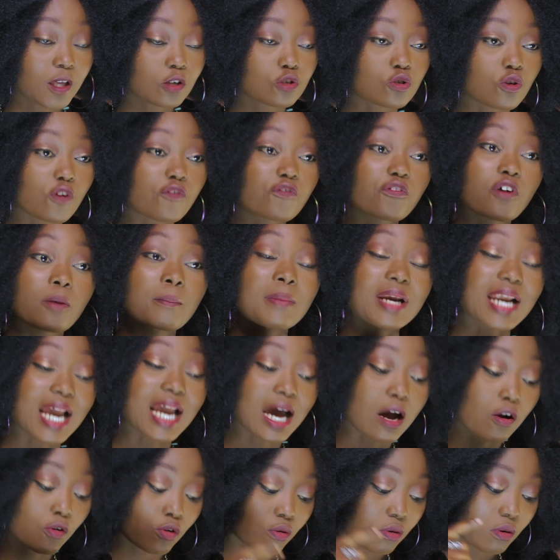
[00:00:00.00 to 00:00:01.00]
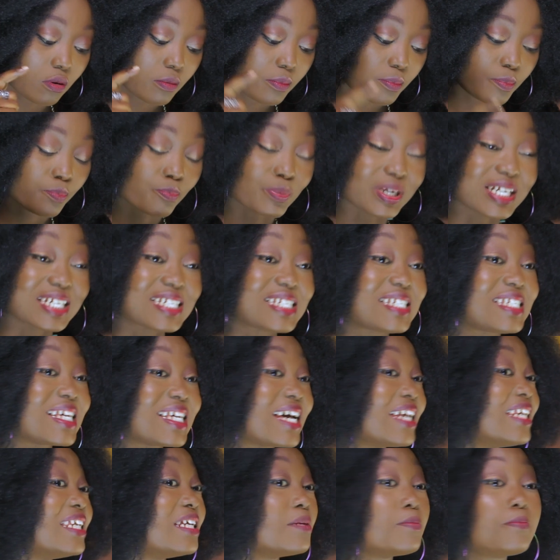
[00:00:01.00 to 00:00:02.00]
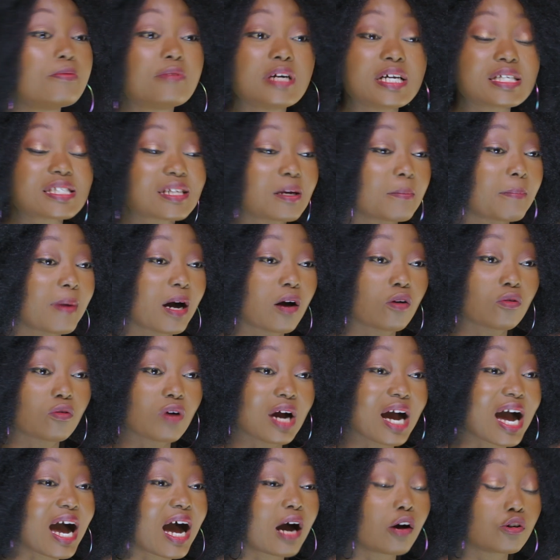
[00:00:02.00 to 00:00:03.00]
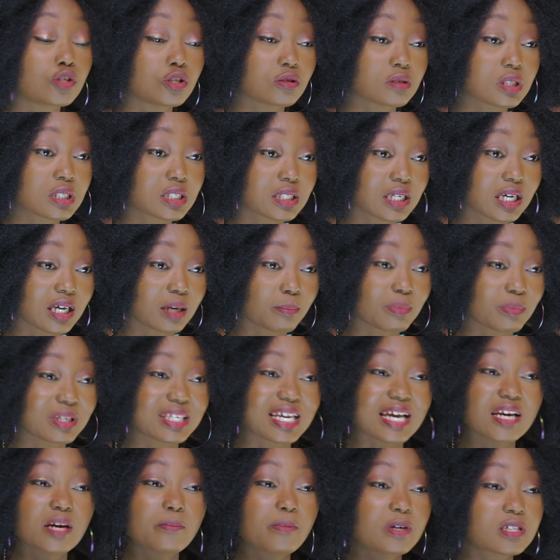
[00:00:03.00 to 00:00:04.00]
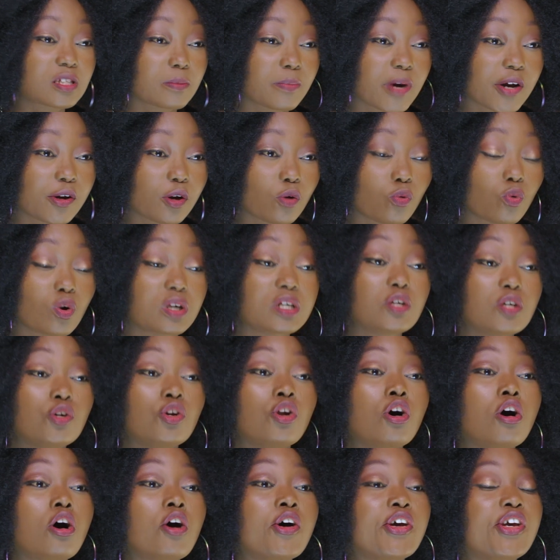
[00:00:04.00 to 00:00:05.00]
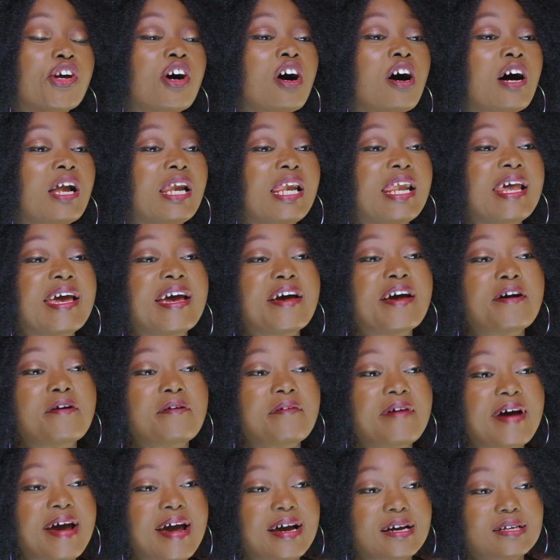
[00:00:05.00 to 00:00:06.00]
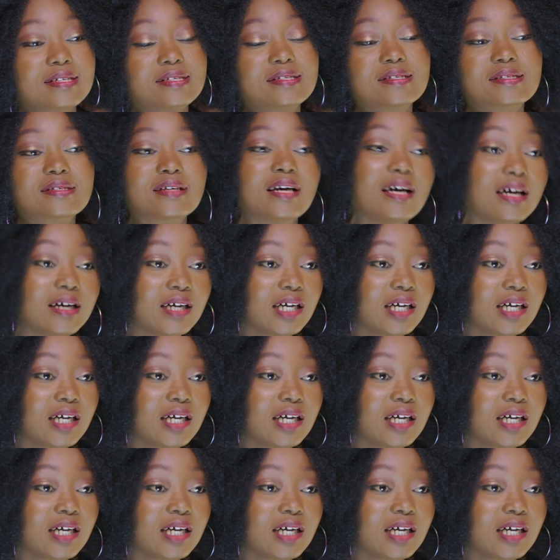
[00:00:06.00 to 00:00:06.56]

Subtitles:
So from now, be deliberate about how you sing. Be deliberate about your word. Know your lyrics.